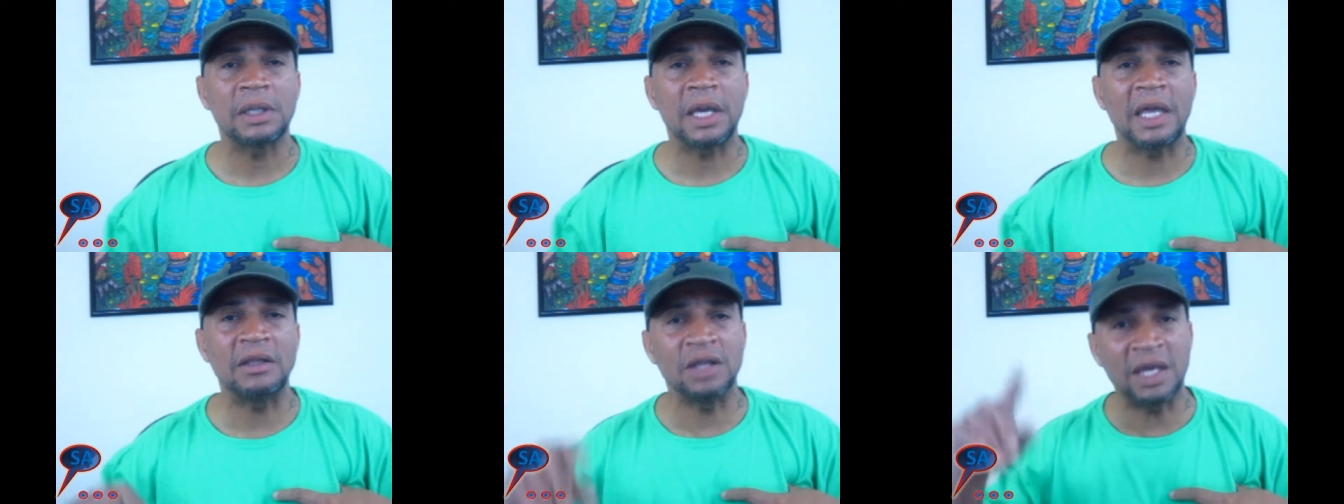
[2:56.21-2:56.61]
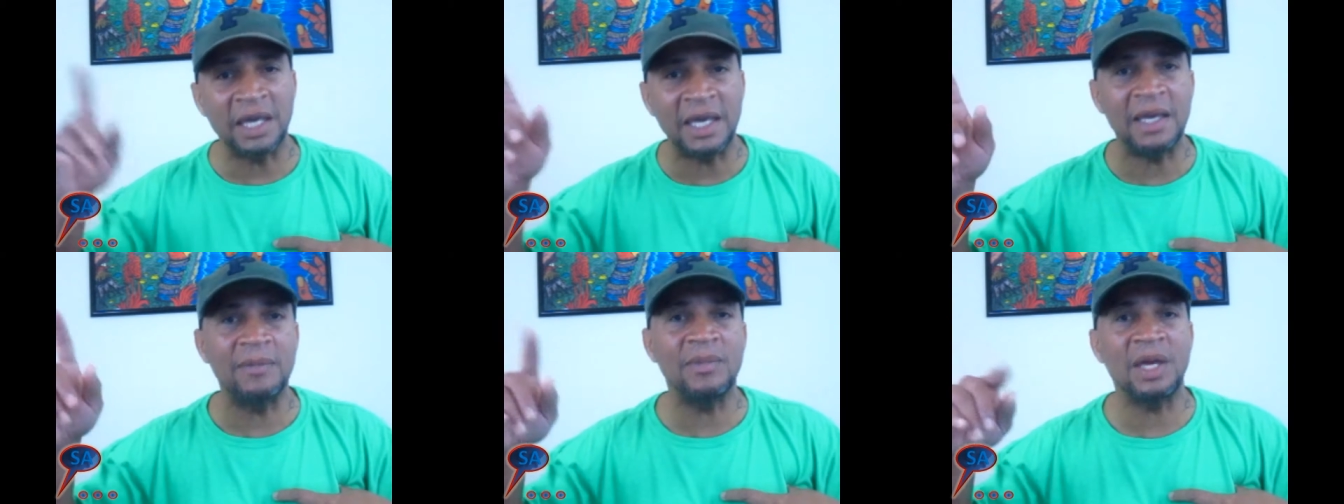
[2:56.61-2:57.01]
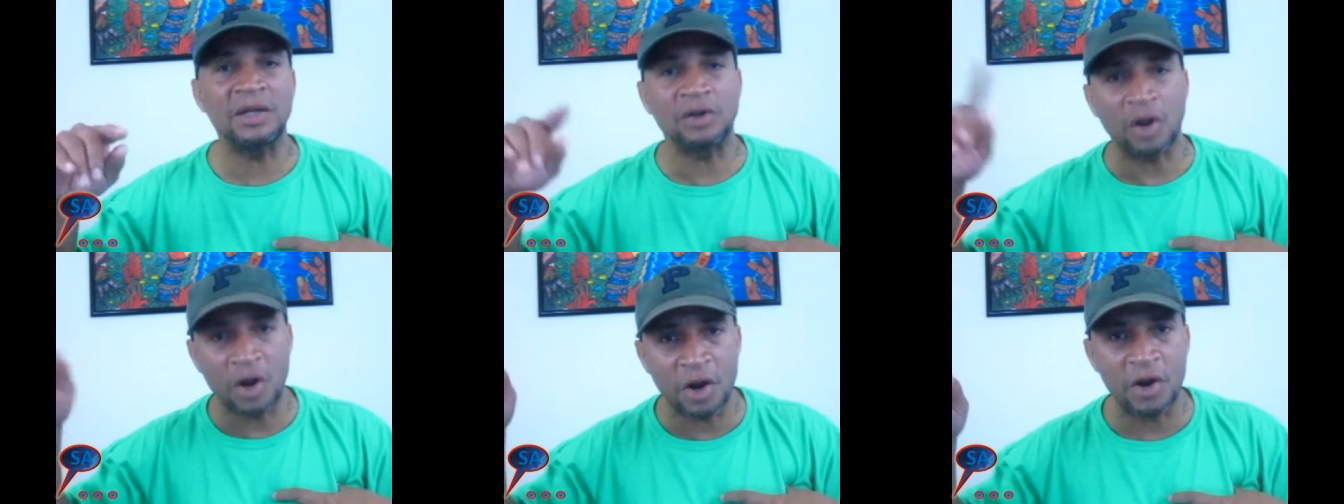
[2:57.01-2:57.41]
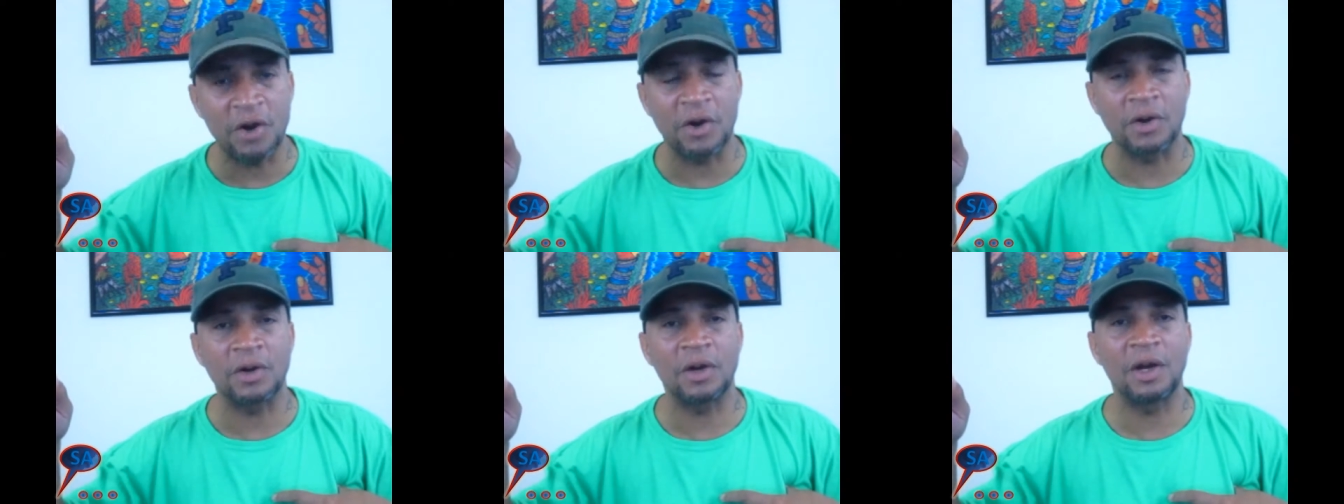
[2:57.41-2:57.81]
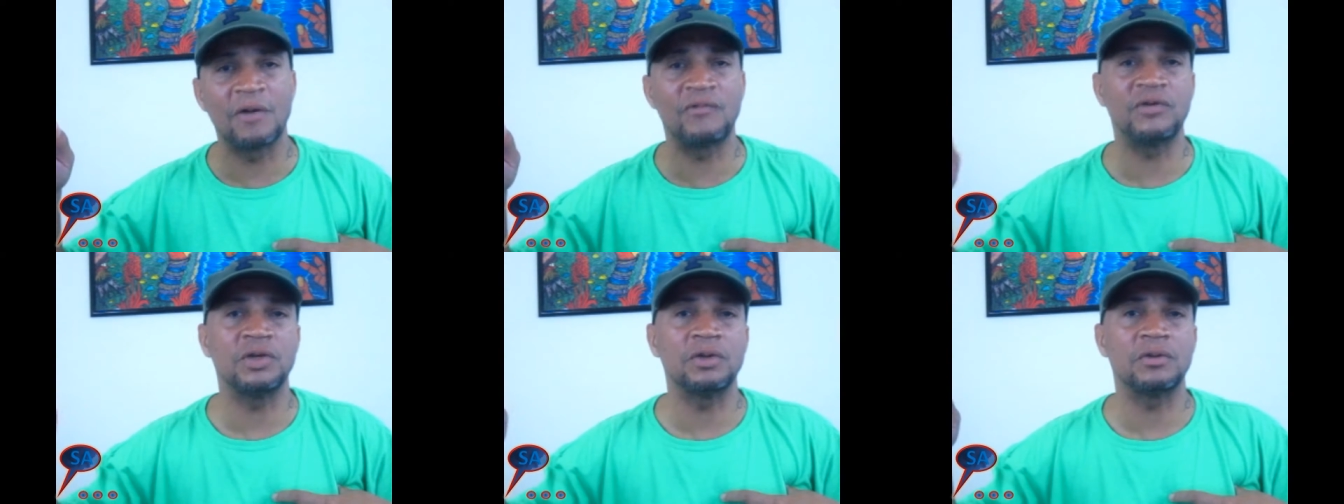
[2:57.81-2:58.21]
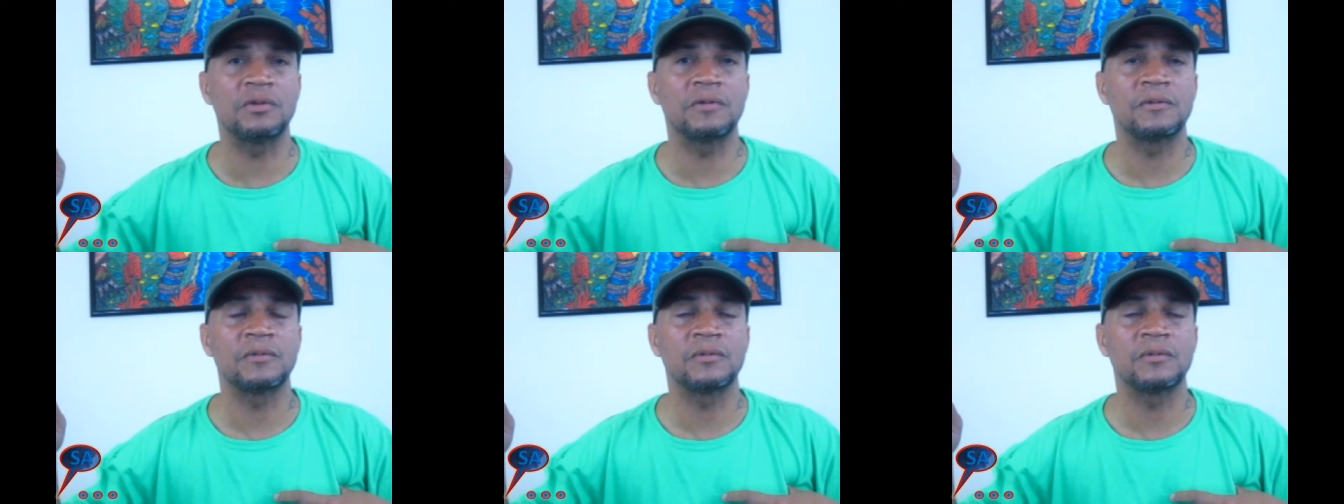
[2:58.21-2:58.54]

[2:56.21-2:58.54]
and the him and the her of you.